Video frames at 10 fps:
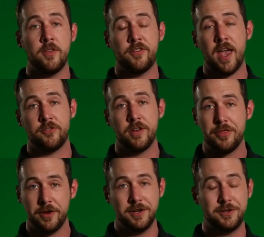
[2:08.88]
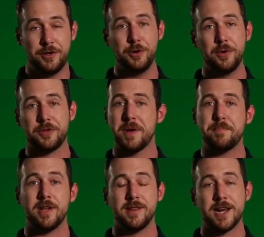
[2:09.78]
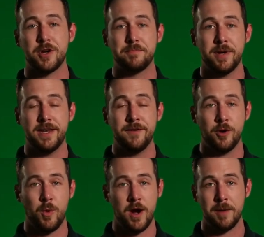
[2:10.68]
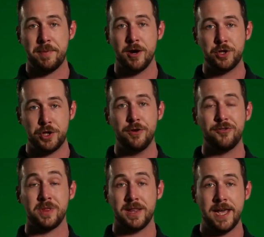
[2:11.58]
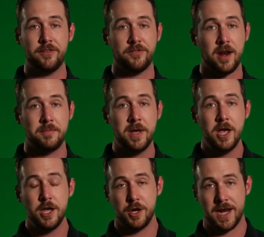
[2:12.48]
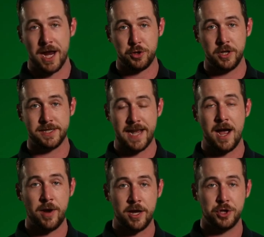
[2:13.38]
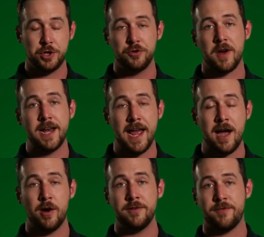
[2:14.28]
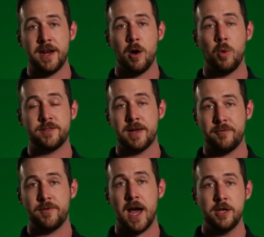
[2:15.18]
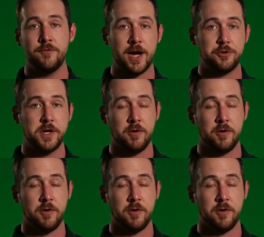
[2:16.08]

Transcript: and this has nothing to do with grip and electric, but if you're wearing a pair of shoes with laces on them, you can actually look down at your shoes right now and find out what type of knot you've actually